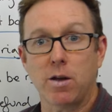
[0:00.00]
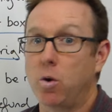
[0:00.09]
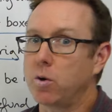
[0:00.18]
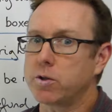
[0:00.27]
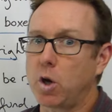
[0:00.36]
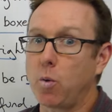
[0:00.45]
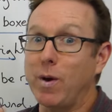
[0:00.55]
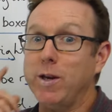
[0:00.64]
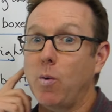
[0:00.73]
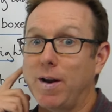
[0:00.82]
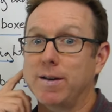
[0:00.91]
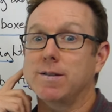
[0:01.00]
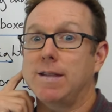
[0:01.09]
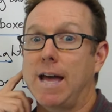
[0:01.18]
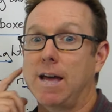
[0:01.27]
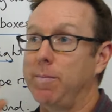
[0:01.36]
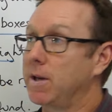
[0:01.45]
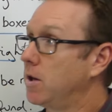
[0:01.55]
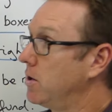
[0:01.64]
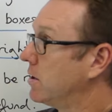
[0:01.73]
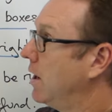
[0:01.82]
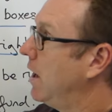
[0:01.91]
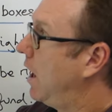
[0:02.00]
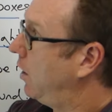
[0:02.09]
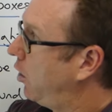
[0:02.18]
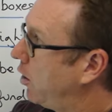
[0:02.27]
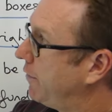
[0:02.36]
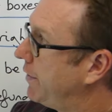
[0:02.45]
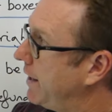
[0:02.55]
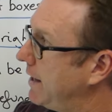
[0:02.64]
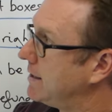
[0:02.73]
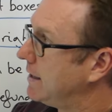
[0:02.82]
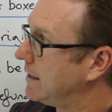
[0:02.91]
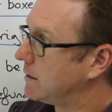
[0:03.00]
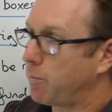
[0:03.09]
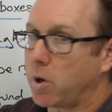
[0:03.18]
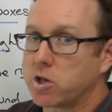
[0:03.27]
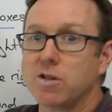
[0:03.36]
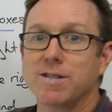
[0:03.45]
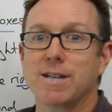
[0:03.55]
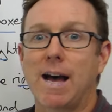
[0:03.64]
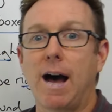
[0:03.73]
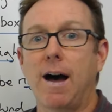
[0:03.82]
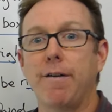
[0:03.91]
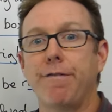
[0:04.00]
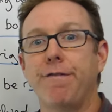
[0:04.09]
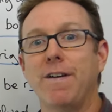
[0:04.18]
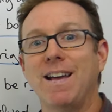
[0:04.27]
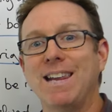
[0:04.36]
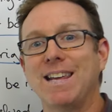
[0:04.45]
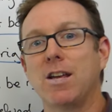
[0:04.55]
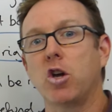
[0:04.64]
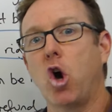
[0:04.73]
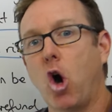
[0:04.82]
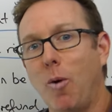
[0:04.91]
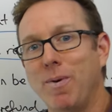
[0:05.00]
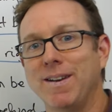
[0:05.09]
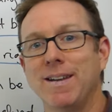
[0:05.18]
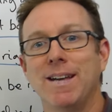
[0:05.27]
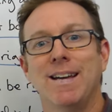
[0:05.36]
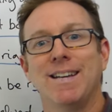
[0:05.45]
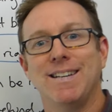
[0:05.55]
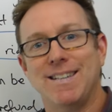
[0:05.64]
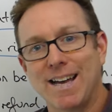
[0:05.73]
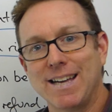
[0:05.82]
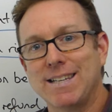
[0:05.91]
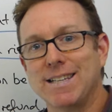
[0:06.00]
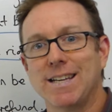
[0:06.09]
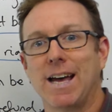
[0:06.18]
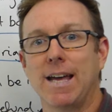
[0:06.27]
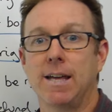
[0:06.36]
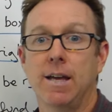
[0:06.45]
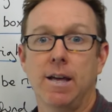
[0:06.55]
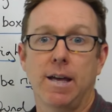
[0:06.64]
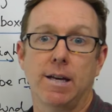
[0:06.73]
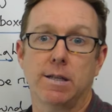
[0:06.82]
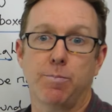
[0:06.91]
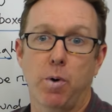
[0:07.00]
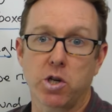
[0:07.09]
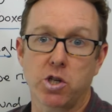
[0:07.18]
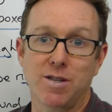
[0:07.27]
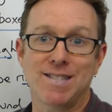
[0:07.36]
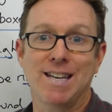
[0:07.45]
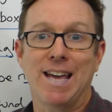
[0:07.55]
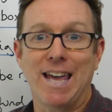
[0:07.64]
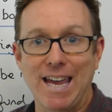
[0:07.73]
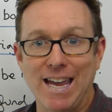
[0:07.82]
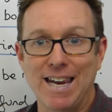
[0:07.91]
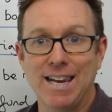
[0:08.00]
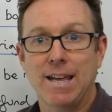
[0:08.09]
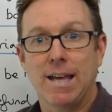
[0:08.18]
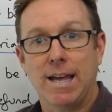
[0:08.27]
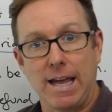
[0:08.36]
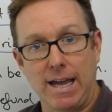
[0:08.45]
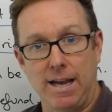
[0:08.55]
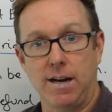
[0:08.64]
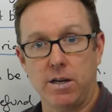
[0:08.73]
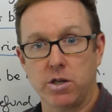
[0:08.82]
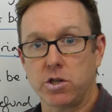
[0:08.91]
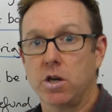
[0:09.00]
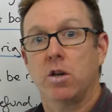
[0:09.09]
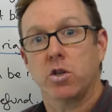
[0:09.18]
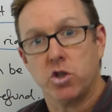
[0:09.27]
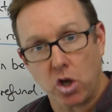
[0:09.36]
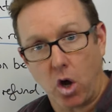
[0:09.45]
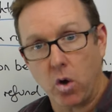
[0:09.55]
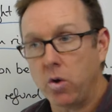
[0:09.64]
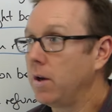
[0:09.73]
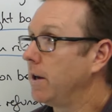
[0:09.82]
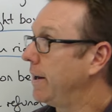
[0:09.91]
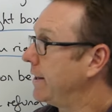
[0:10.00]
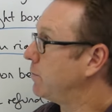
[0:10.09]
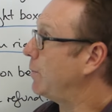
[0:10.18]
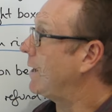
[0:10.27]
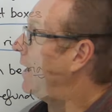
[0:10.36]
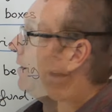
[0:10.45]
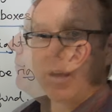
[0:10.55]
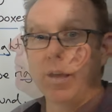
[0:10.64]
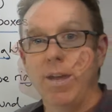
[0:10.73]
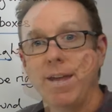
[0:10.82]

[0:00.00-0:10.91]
and also when you understand, because a lot of these expressions are fairly common day-to-day expressions in English. So let's begin.